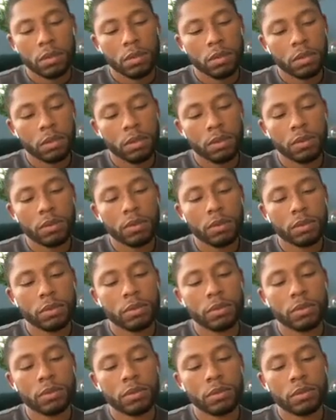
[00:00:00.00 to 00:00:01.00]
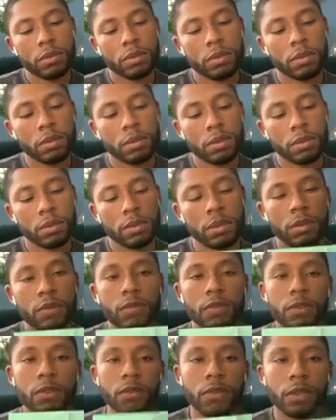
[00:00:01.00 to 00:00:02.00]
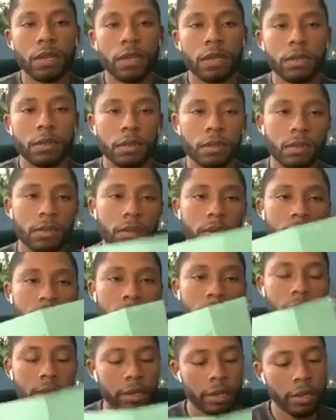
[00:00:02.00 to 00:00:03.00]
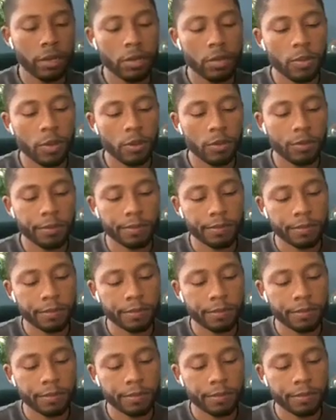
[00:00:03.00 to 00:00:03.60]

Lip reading: Then I'm going to unfold that, cut it down the middle.